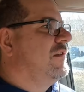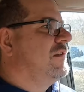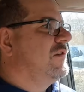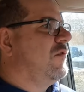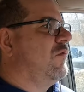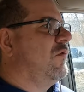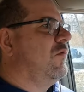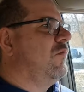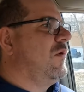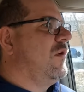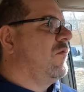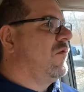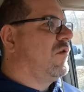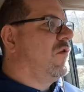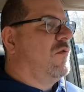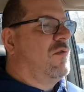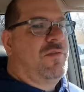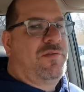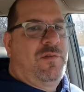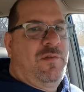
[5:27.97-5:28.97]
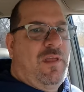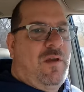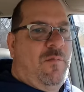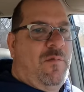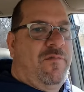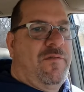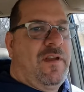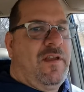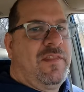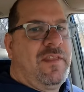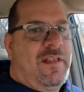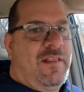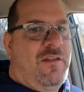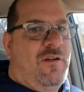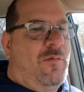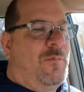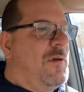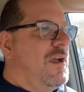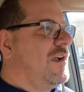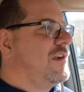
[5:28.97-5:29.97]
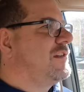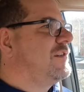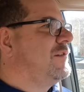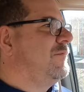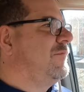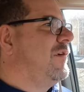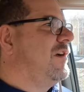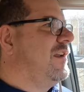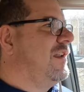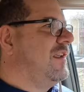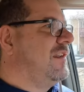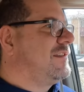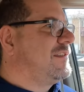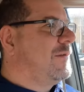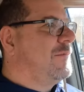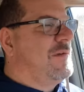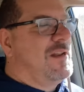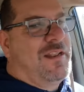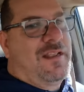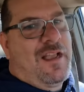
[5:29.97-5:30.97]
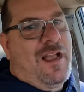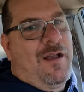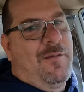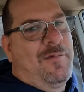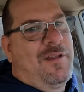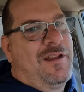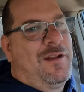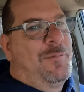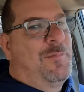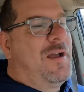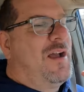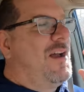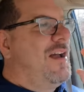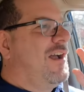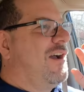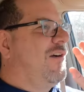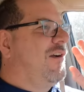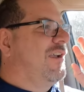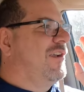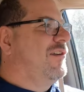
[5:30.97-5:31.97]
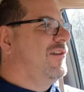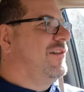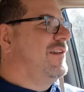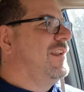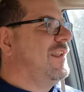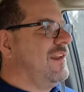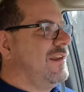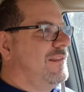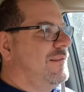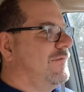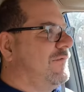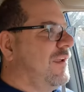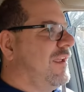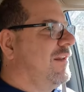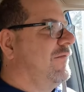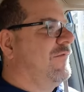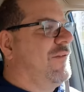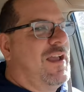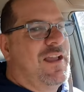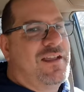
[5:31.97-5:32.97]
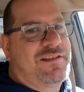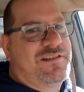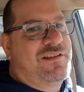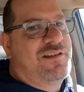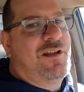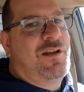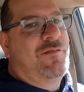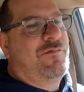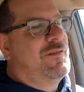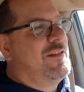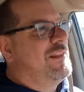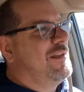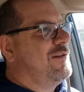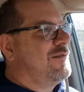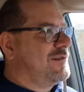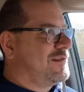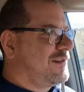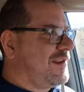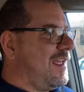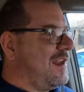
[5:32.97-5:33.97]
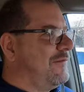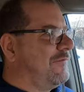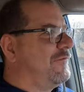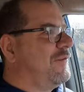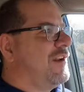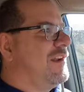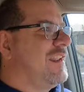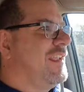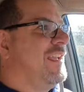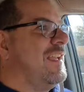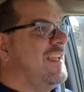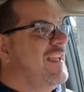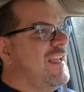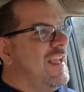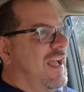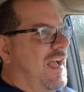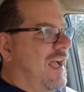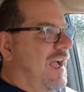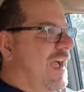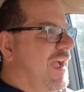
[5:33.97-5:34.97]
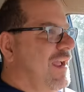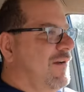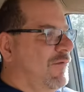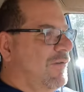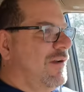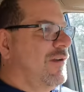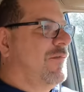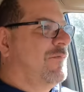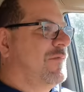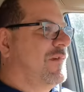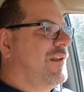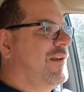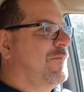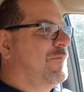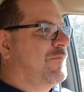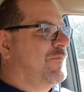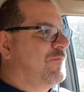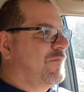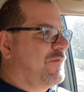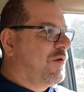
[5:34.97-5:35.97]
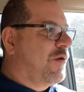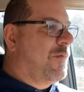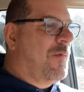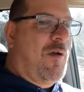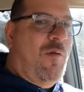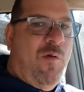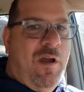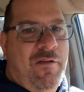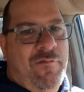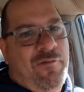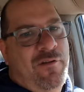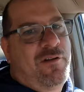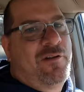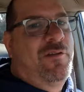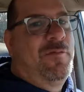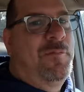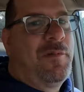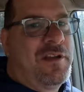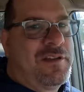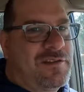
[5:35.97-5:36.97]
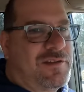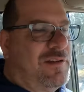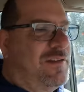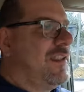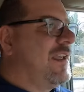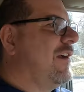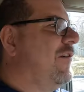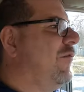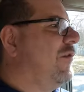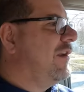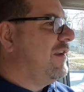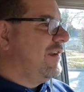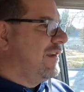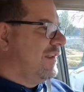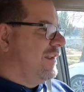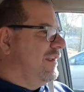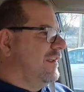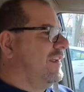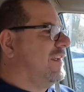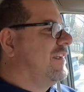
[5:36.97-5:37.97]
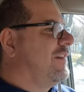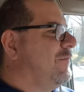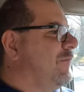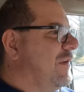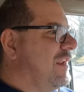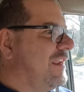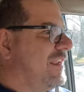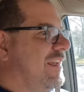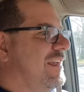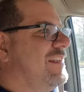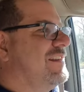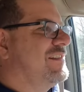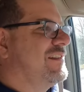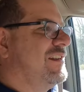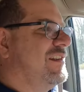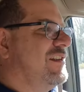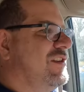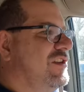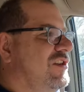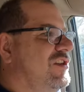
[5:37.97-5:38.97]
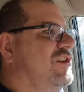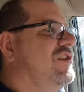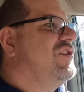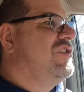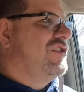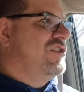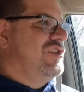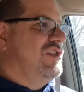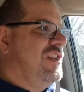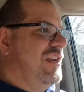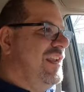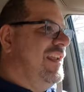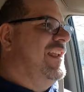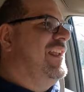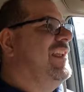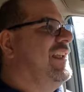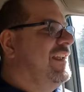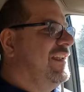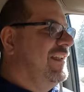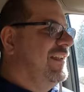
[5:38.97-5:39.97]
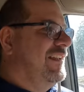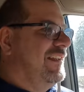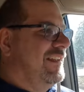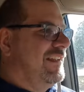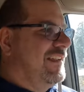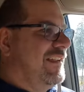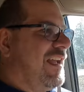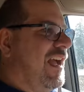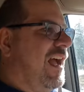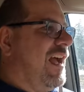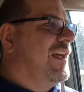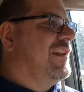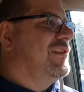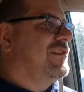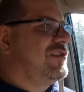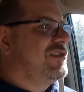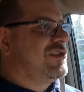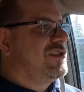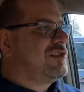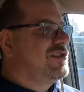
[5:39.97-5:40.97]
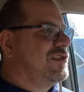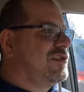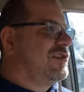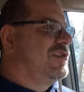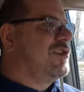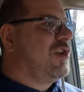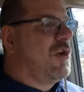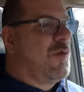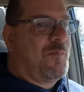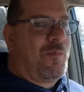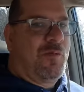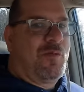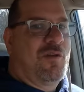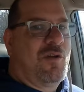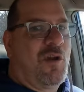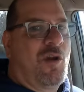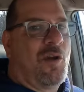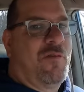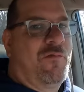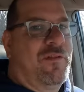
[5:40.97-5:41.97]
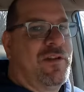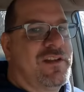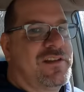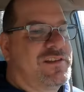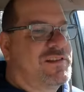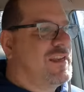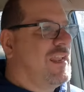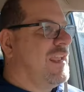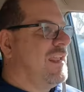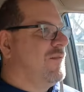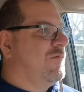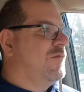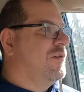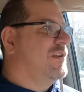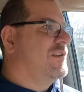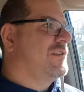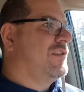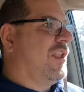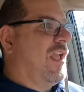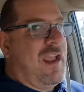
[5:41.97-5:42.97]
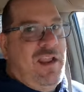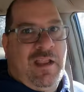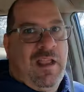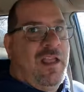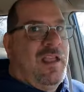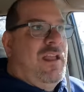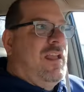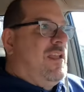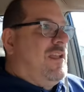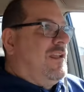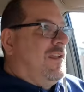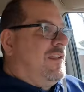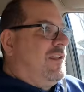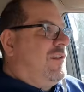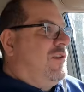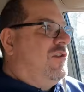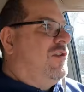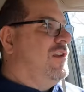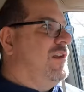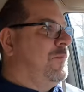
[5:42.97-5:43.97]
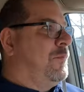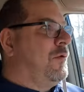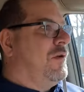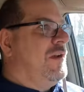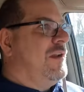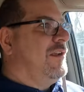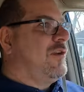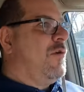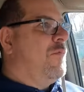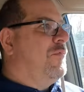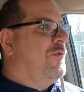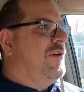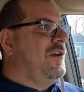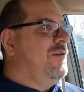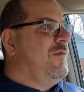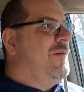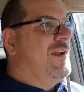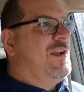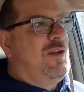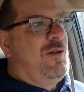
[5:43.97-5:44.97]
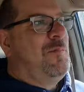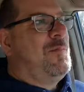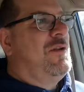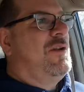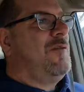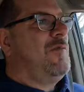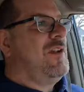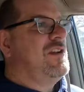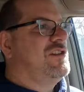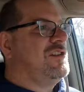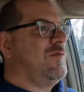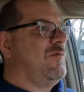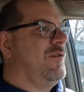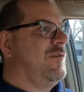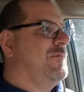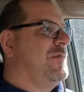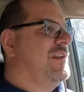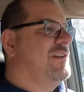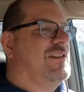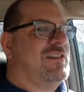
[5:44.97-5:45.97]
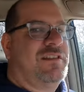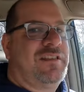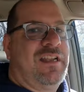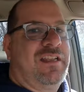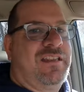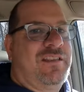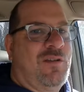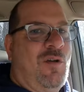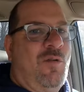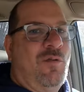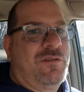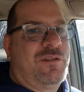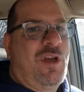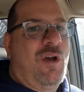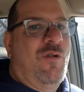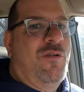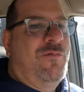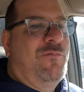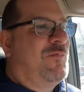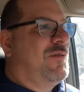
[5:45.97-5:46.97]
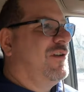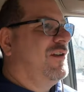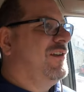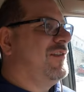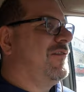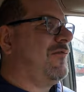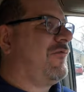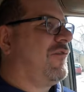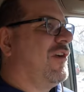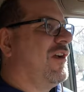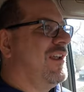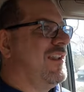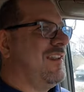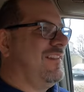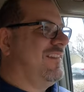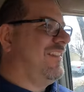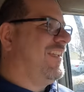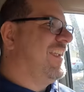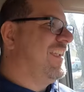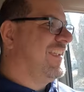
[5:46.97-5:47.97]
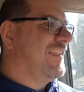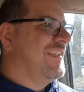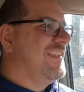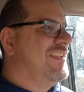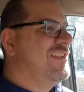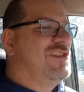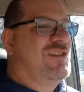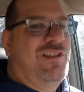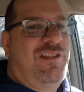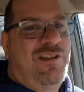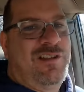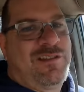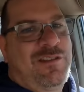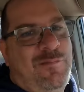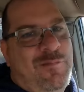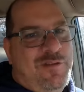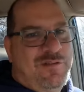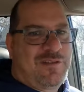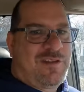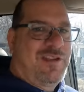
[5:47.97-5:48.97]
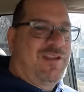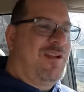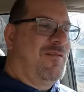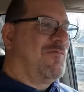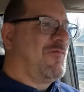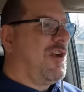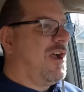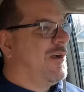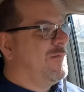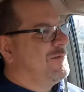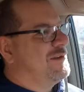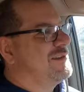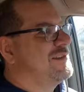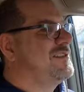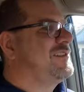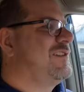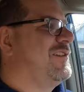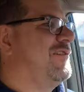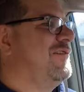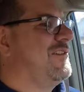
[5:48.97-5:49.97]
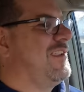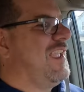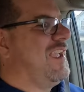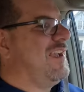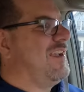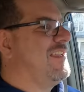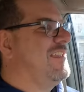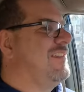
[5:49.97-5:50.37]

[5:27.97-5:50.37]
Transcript: So when we were going through that, we found that little box of money. Somebody commented about how I couldn't get in the van fast enough, and that was kind of funny. I will. I'm gonna throw my wife under the bus on that one. Yes, I told him. I said, "Quick, she got super nervous and was like." you need to put it, go put it away, go put it away. She wanted me to just take the whole tote and put it in the front. Like, she thought somebody was going to come rob us. So, yeah.